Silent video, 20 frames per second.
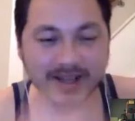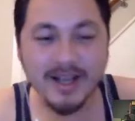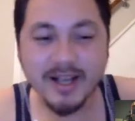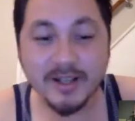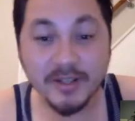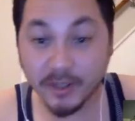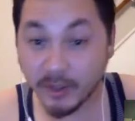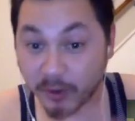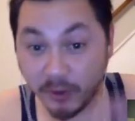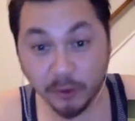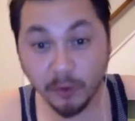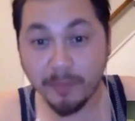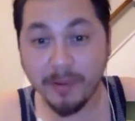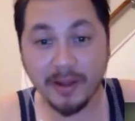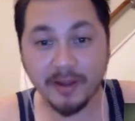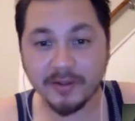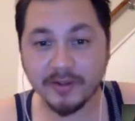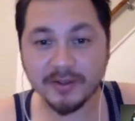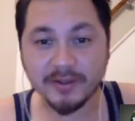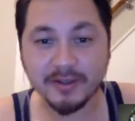So you draw back
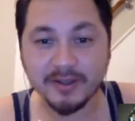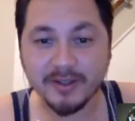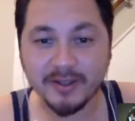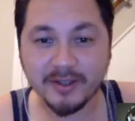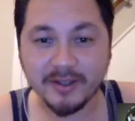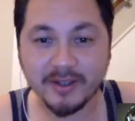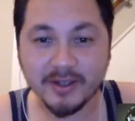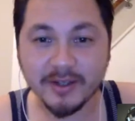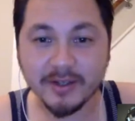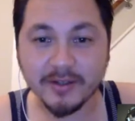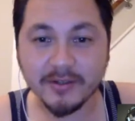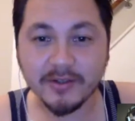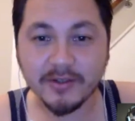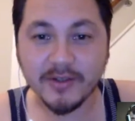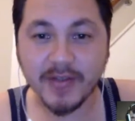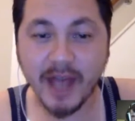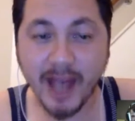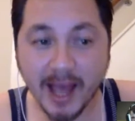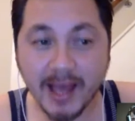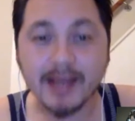the curtains,
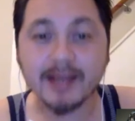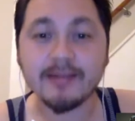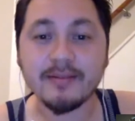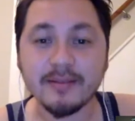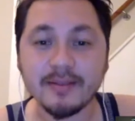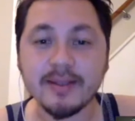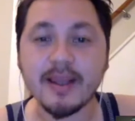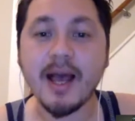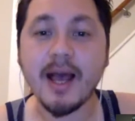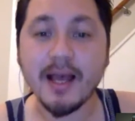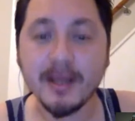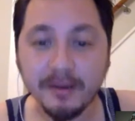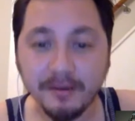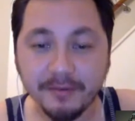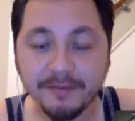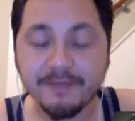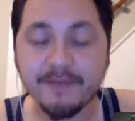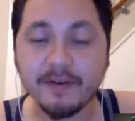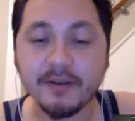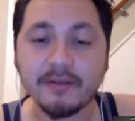and in
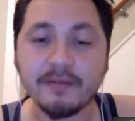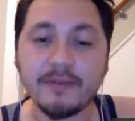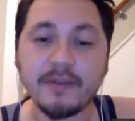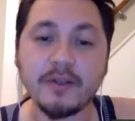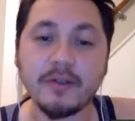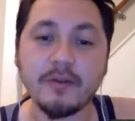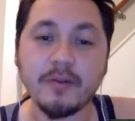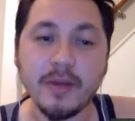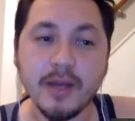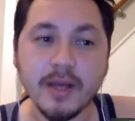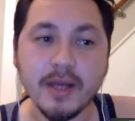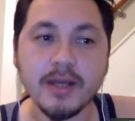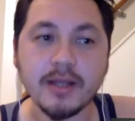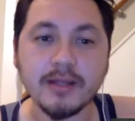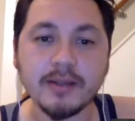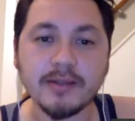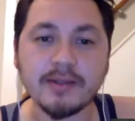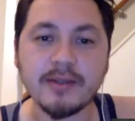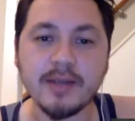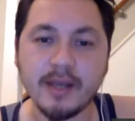front of you
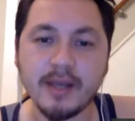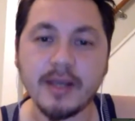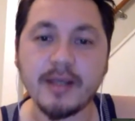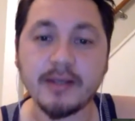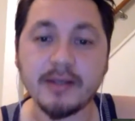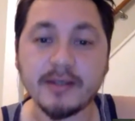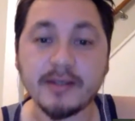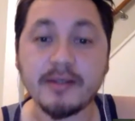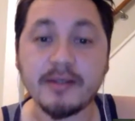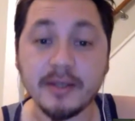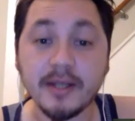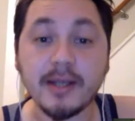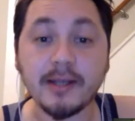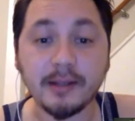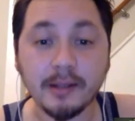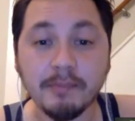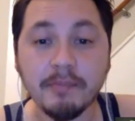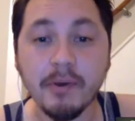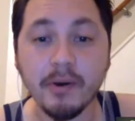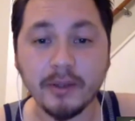is indeed
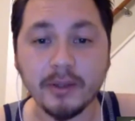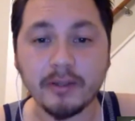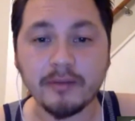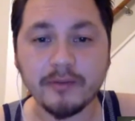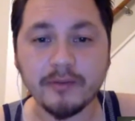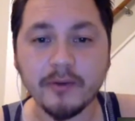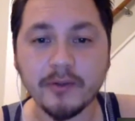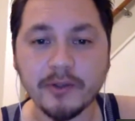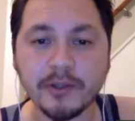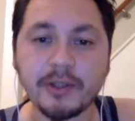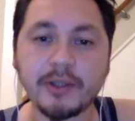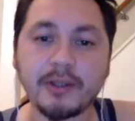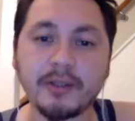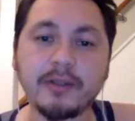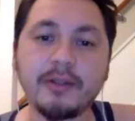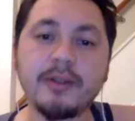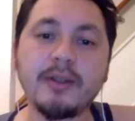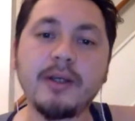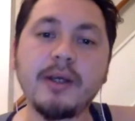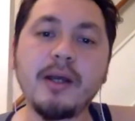the body of Yoshi,
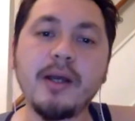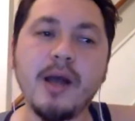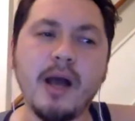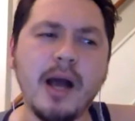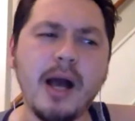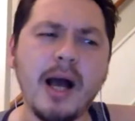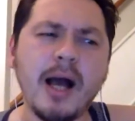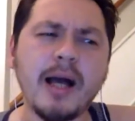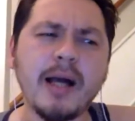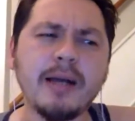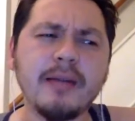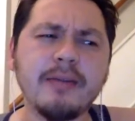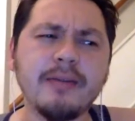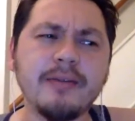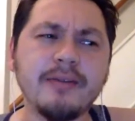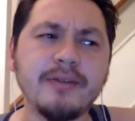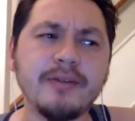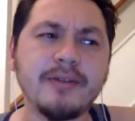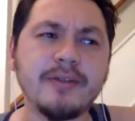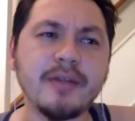
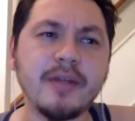and